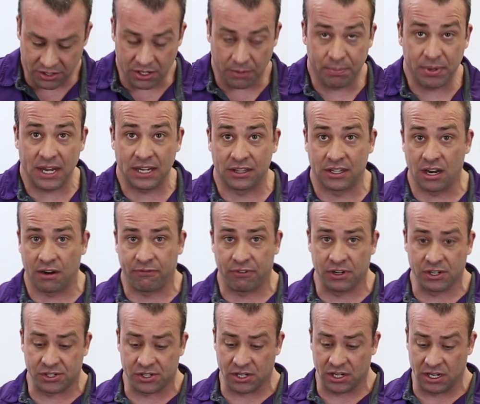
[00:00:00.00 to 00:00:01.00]
there's a big
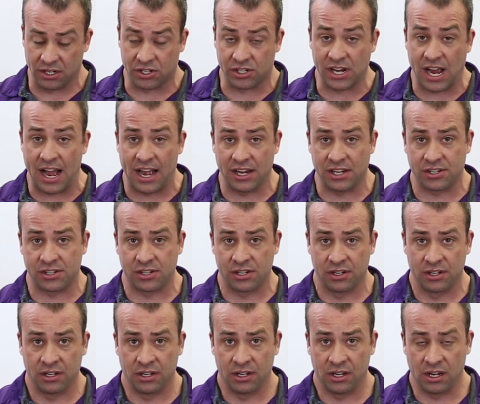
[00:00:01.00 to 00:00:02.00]
difference in
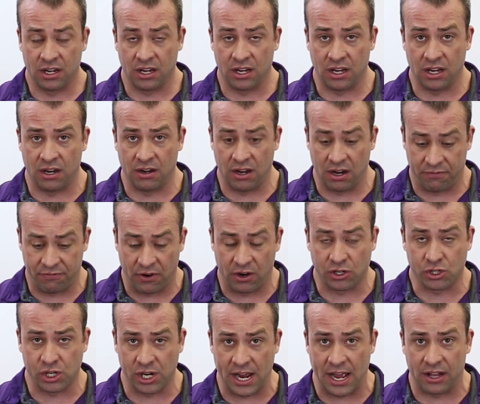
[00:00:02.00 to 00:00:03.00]
size and, and
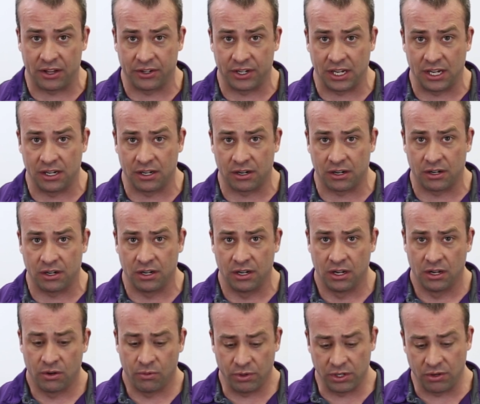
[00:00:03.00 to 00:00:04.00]
functionality here
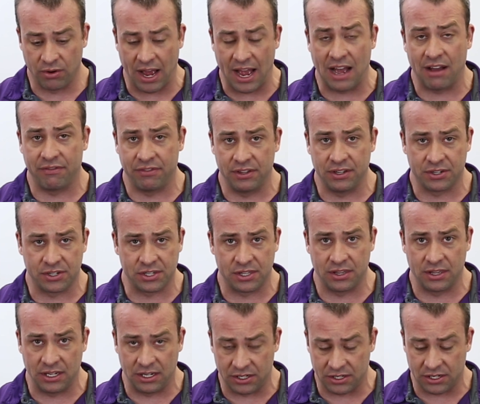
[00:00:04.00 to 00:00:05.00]
when you have this,
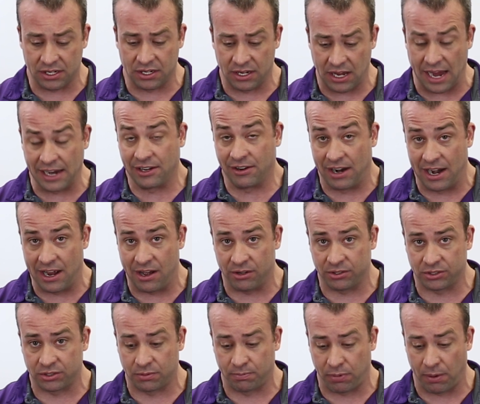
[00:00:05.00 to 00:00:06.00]
these at your
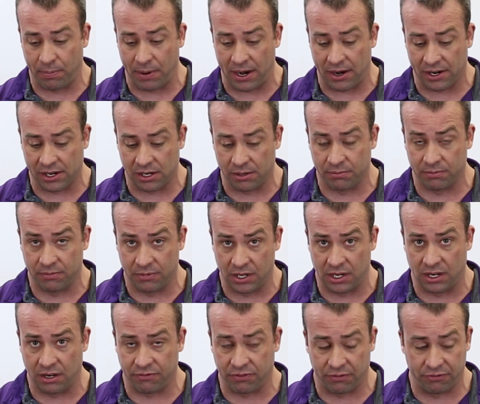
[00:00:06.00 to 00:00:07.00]
house, preparing them
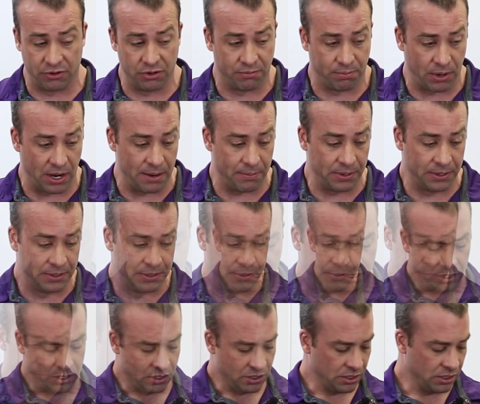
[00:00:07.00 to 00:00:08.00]
uh, for food prep.
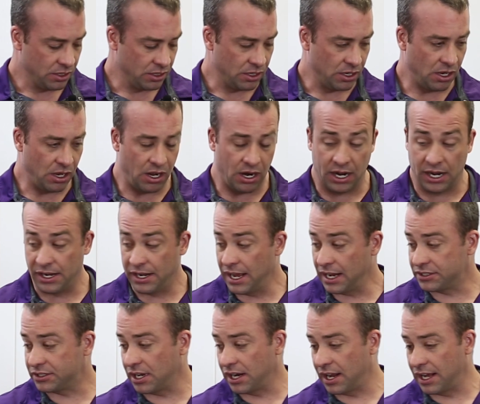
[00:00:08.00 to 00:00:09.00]
All right,
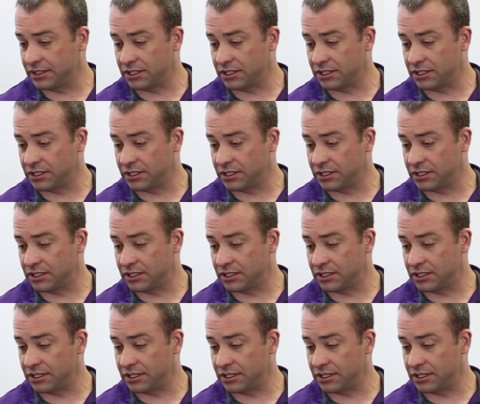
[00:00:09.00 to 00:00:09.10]
next I'd